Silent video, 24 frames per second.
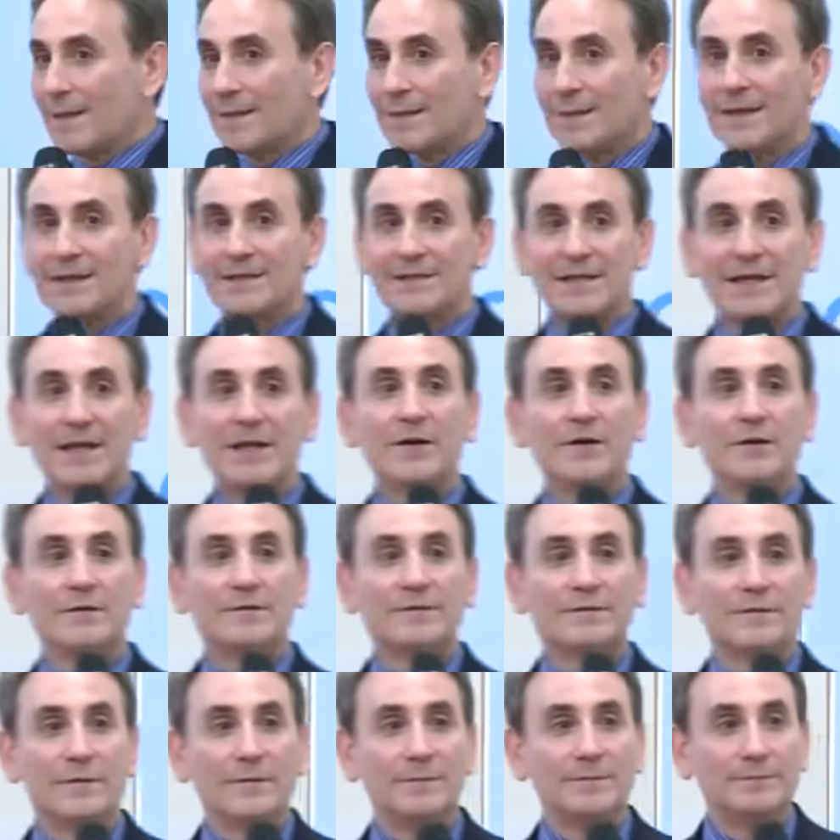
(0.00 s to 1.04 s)
Let's hear
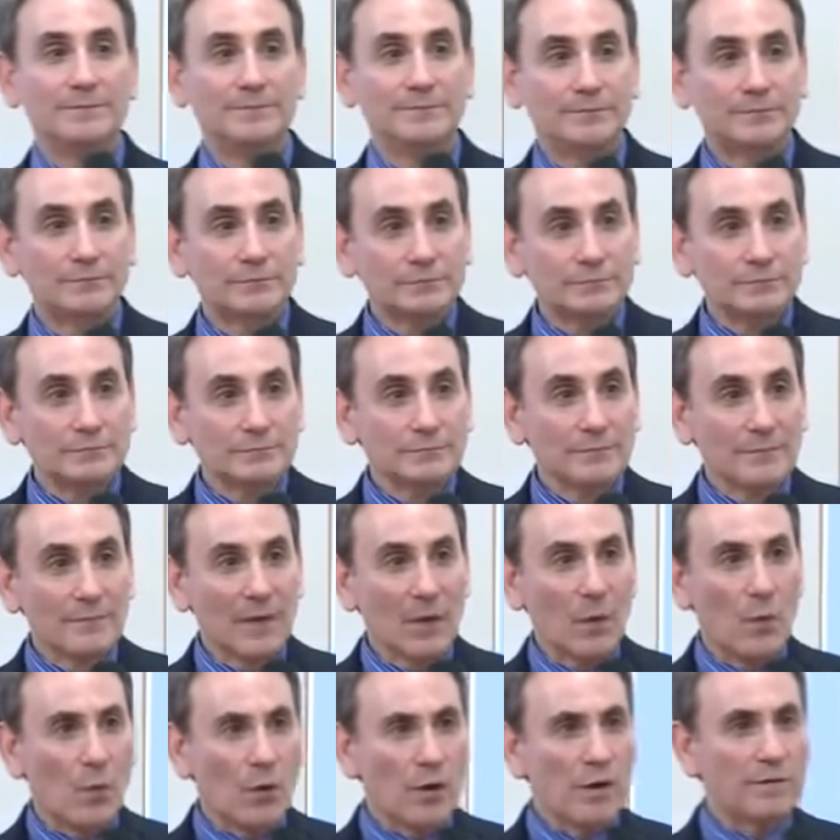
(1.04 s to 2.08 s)
from
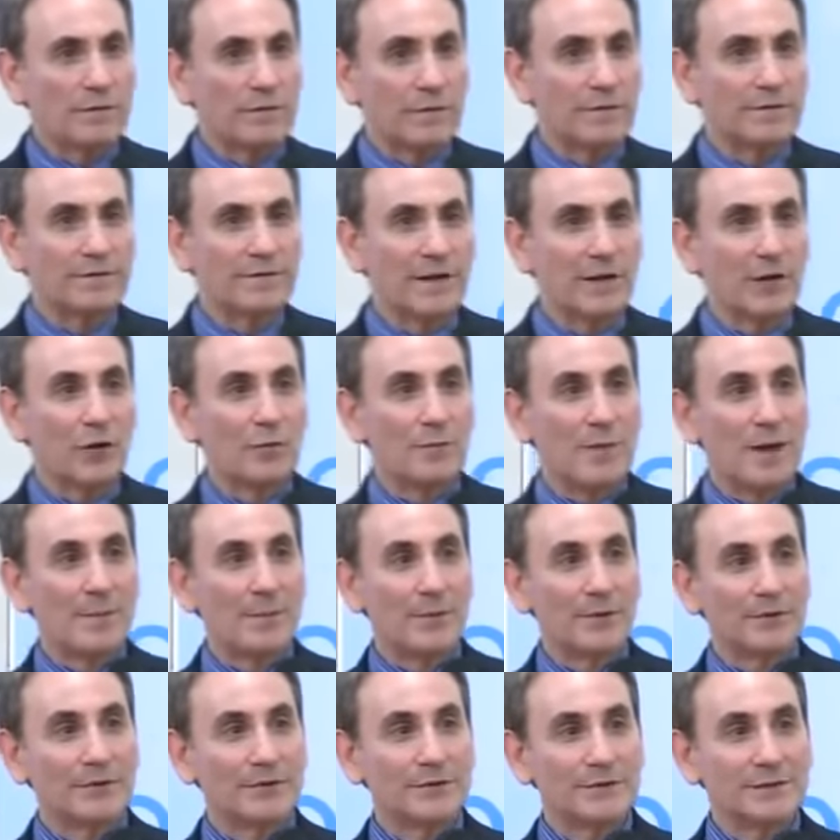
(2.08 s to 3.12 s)
one of our fellow
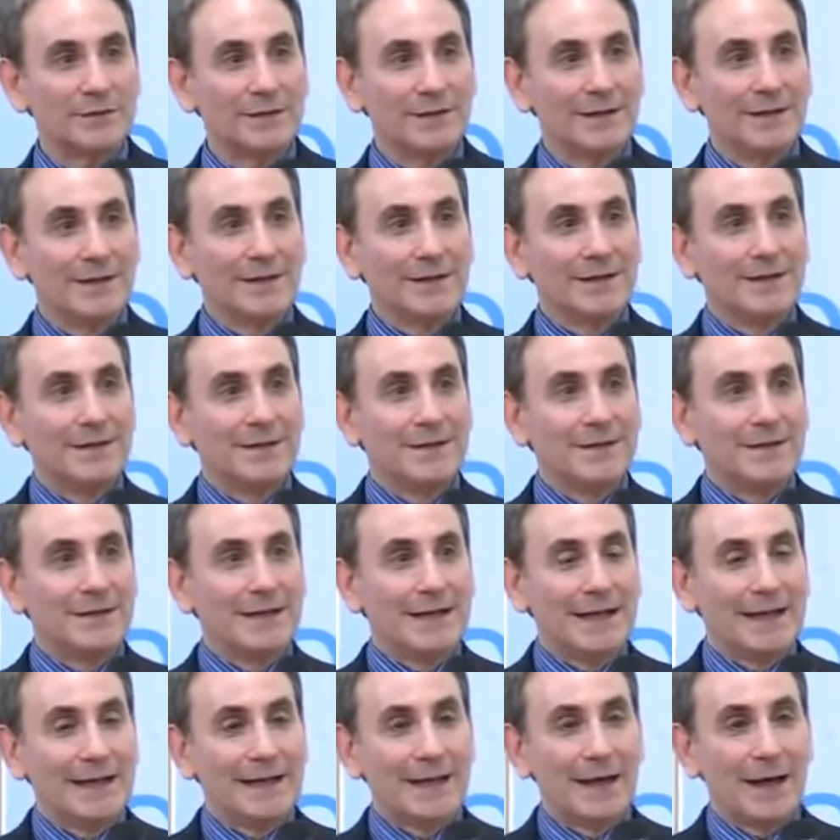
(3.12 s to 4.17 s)
members
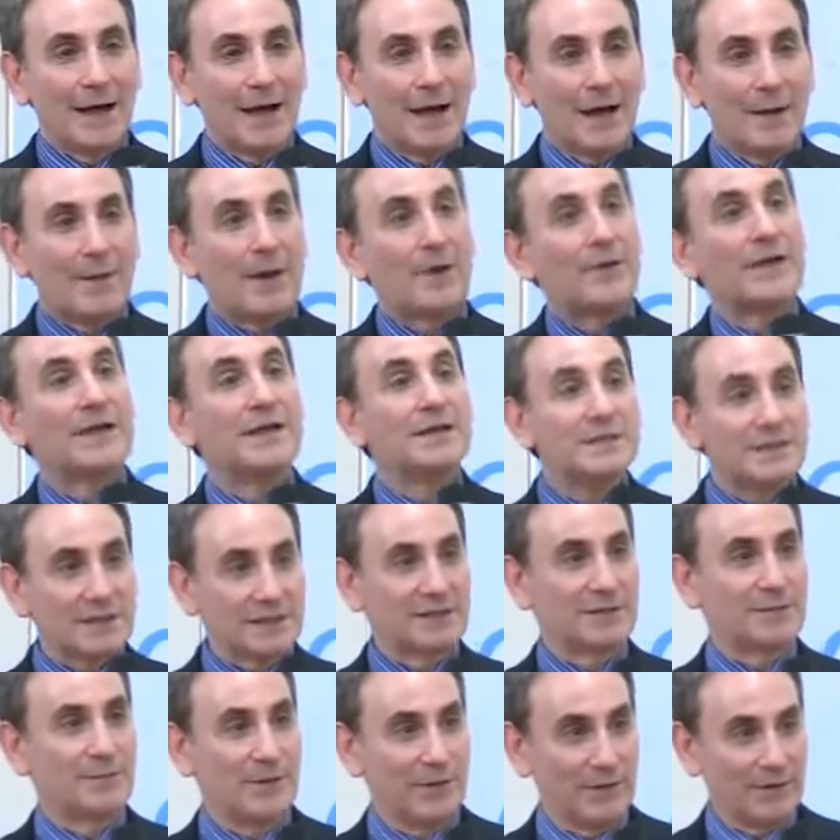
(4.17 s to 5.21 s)
about his
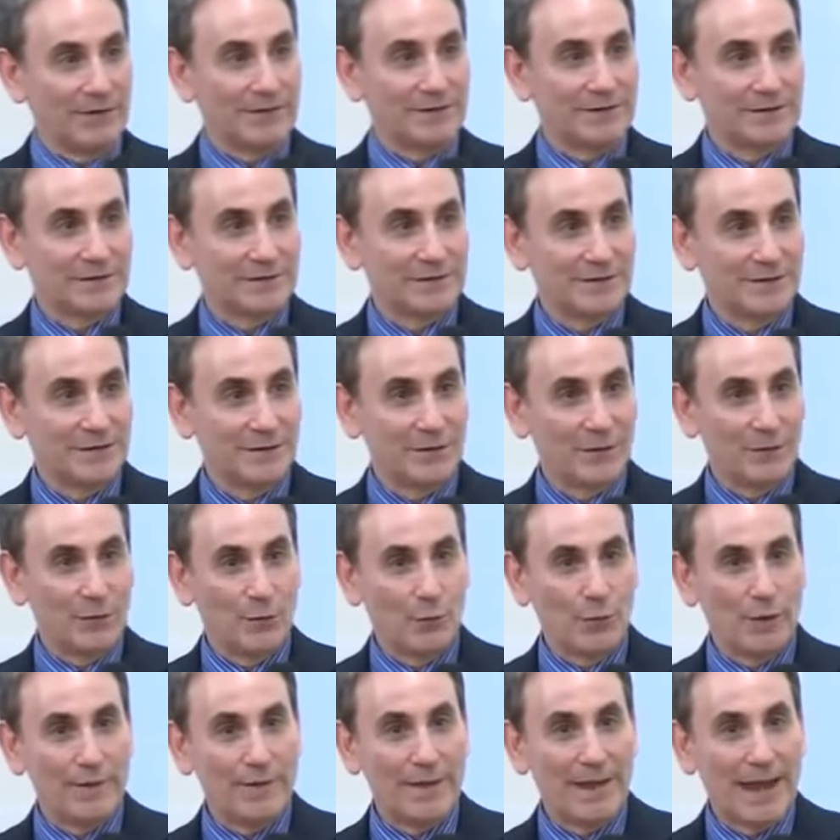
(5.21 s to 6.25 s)
experience
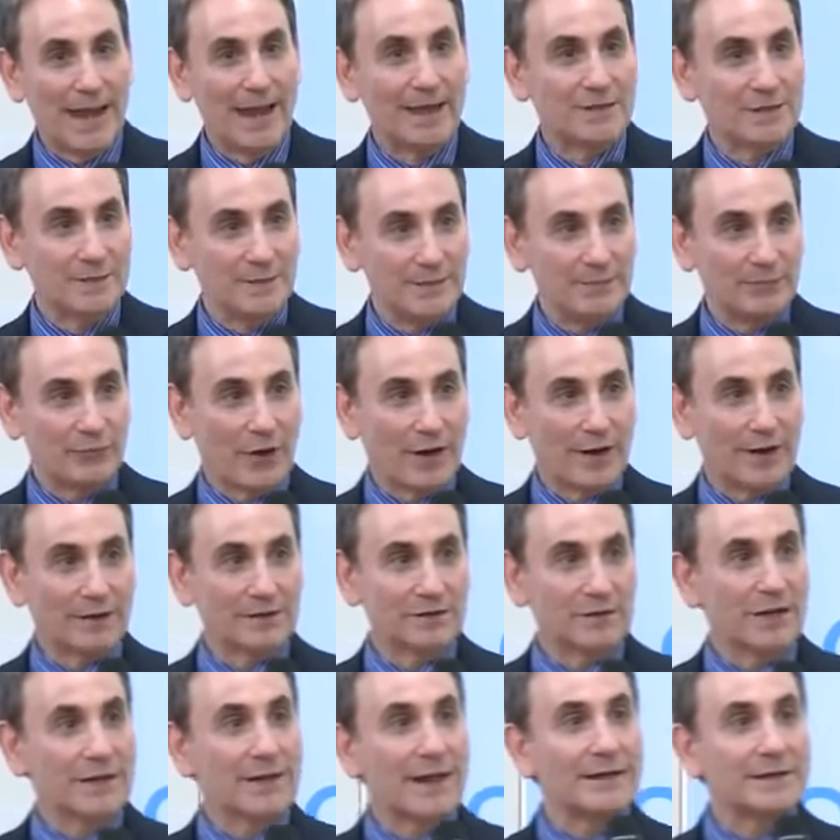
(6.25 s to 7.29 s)
with the Atomy product.
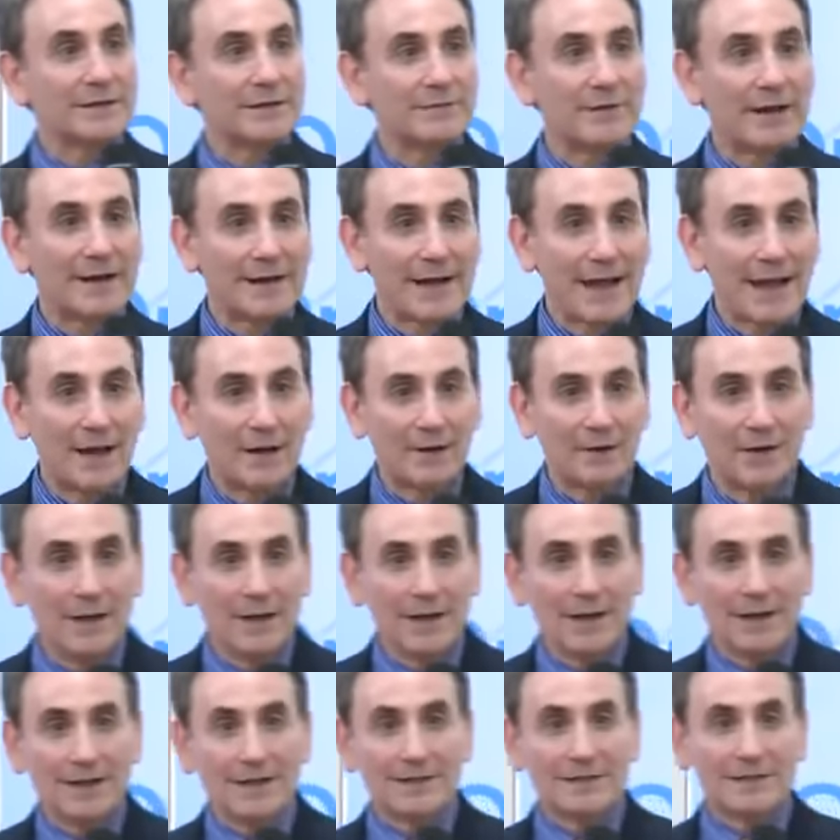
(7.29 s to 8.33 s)
So I'd like to right now
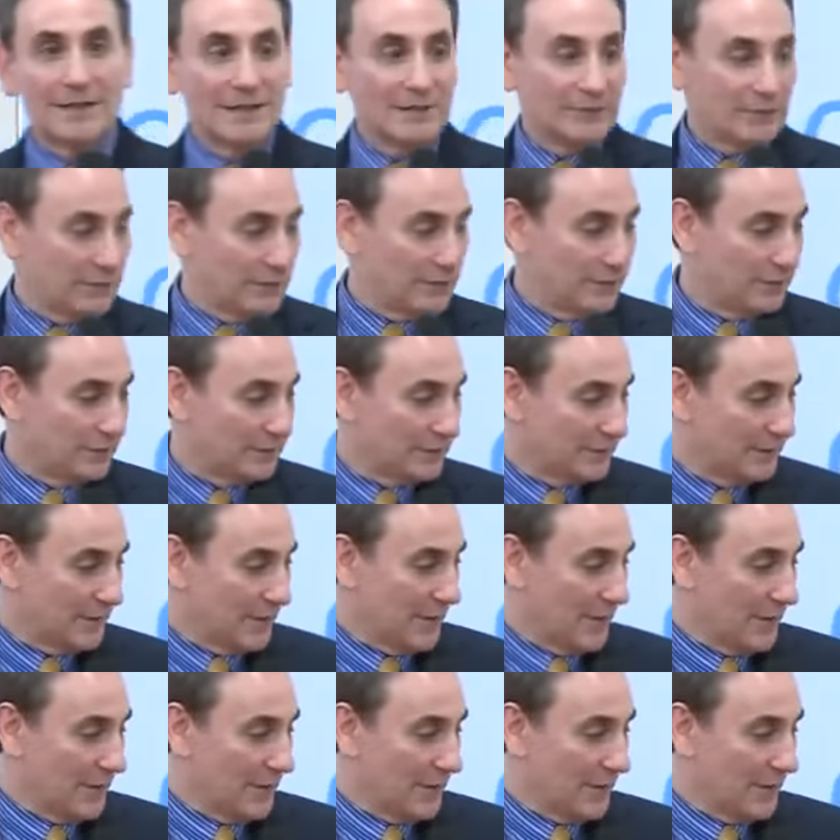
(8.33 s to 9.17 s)
just introduce